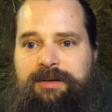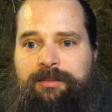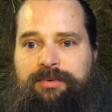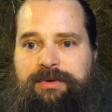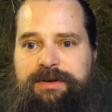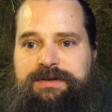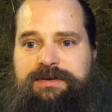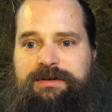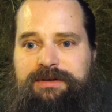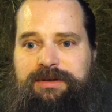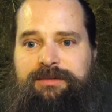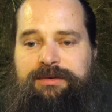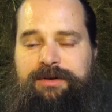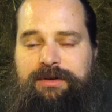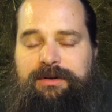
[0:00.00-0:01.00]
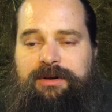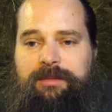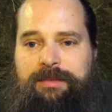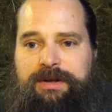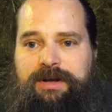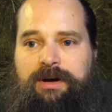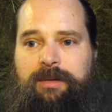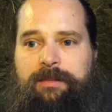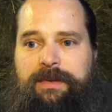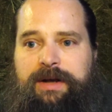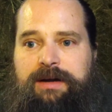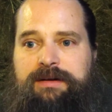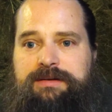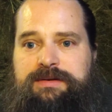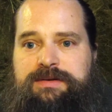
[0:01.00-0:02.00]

imprint on you and you're going to become that.